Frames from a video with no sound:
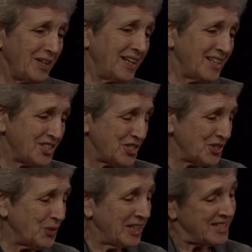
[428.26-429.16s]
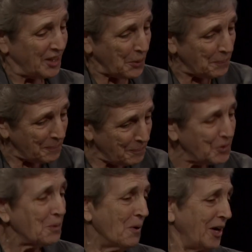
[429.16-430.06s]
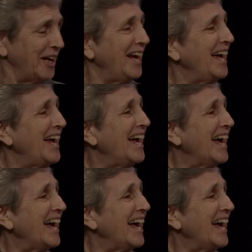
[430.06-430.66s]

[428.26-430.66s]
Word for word: It's a slogan, it's on a bookmark. Okay.